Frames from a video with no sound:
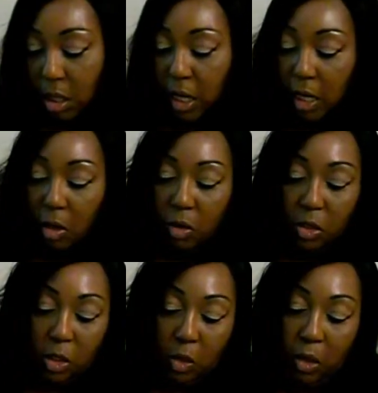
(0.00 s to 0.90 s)
And
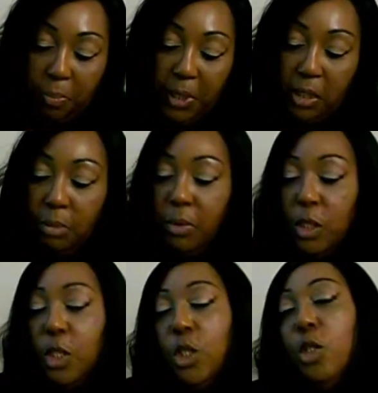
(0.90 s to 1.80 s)
also I picked up the
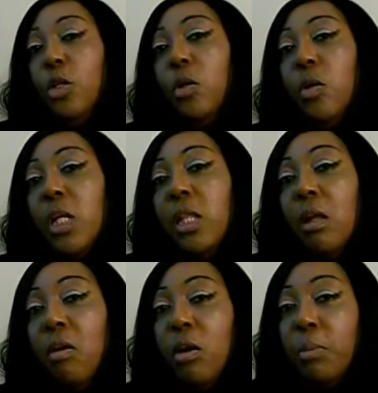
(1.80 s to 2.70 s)
digital
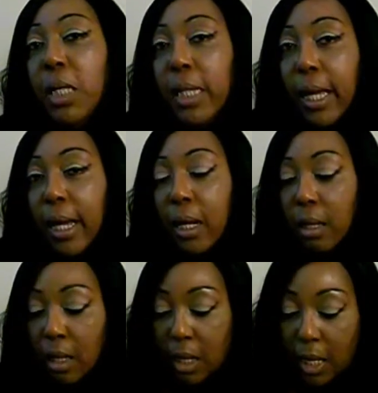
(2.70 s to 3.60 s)
alarm clock.
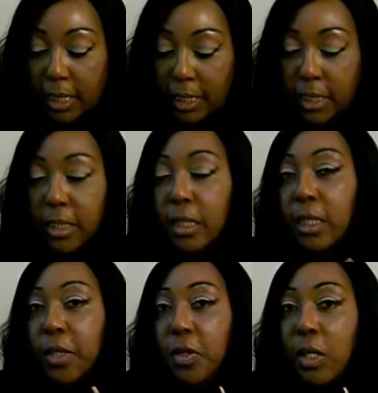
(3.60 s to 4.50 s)
I needed
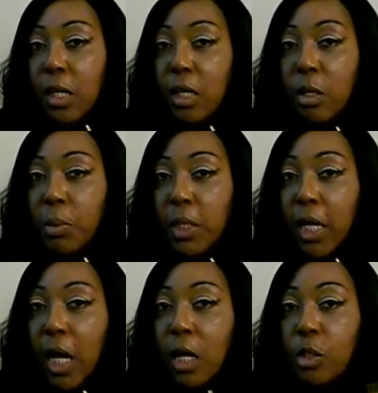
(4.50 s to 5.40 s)
another alarm
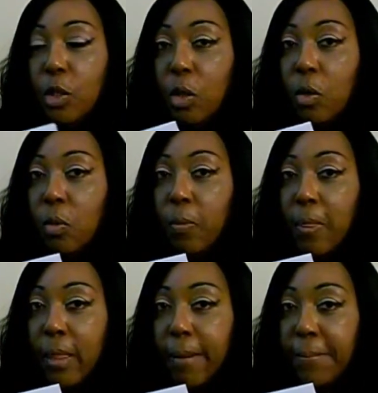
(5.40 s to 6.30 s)
clock, so
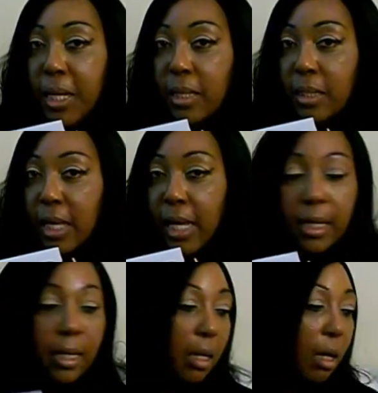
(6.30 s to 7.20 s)
I picked that
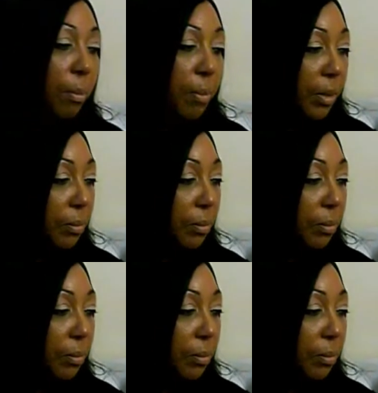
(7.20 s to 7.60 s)
up.